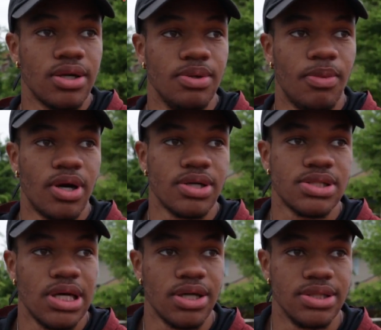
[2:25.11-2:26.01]
good marks, a
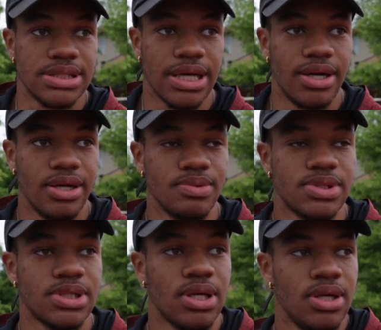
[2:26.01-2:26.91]
lot of good
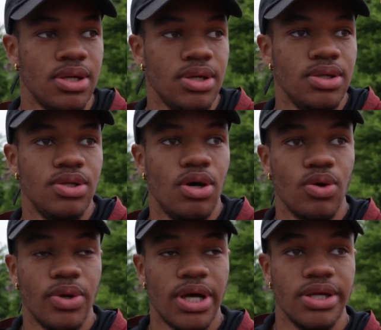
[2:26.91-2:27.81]
times. You know,
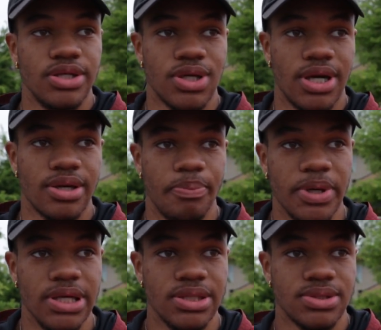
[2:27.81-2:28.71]
going out there trying to
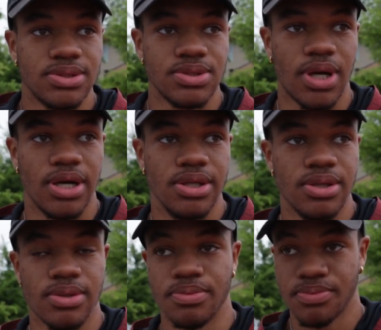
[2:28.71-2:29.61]
compete, try to,
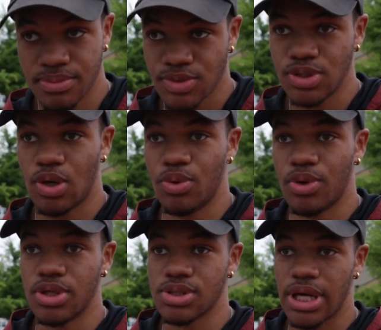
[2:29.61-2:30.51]
you know, one
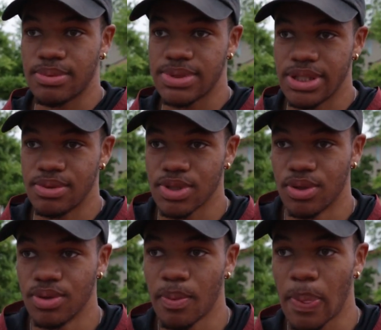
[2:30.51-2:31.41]
of those top teams, so
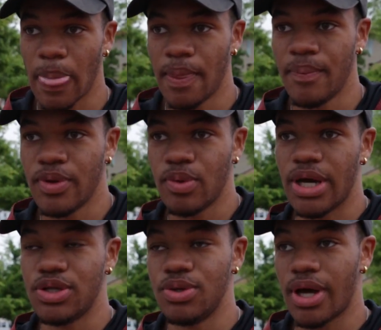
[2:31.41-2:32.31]
we
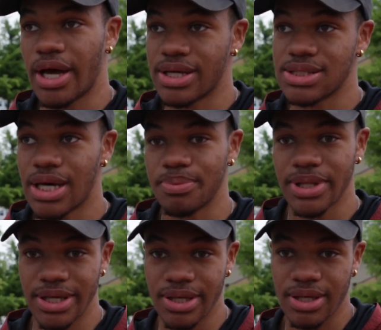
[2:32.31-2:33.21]
got to do it. I guess top
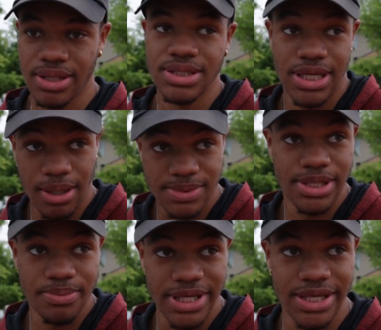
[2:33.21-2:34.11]
team, top
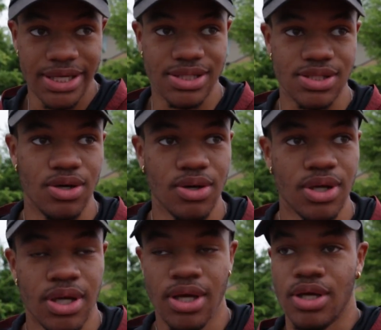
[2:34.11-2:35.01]
team theme. So,
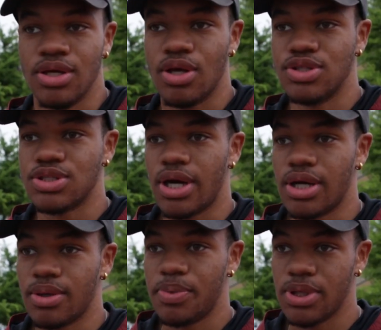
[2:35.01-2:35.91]
you know, just trying
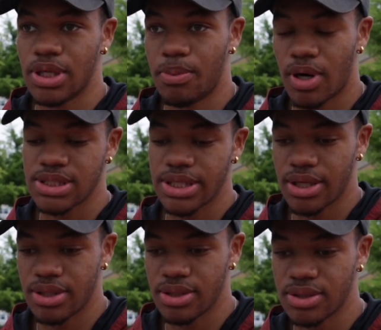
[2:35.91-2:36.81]
to put good marks
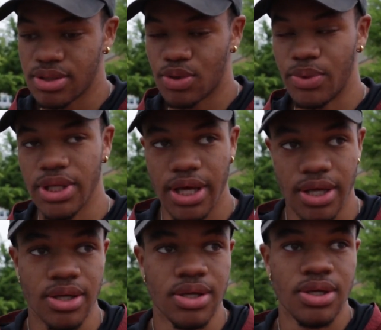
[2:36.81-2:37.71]
together, good relay,
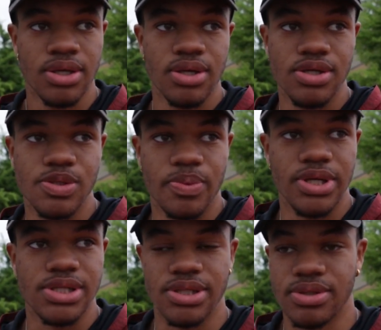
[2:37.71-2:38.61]
good
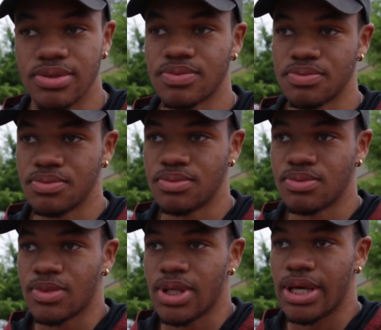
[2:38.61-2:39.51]
sprints,
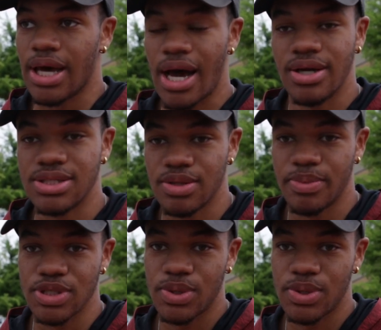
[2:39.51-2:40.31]
and get higher into the Big